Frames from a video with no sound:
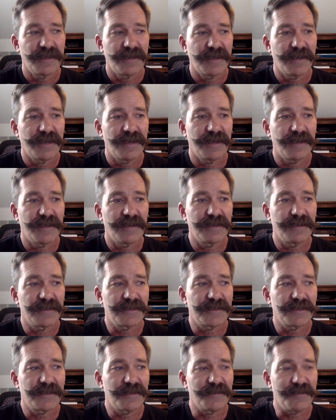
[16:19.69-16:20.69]
And
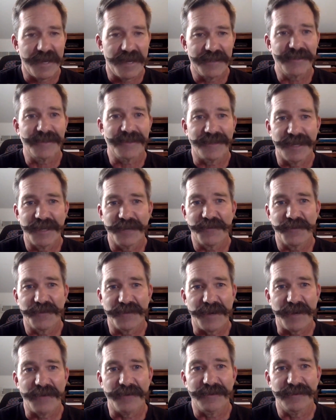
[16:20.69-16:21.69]
imagine life
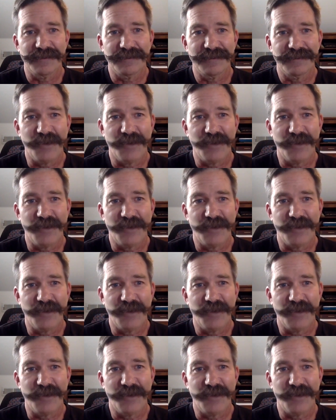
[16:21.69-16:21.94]
without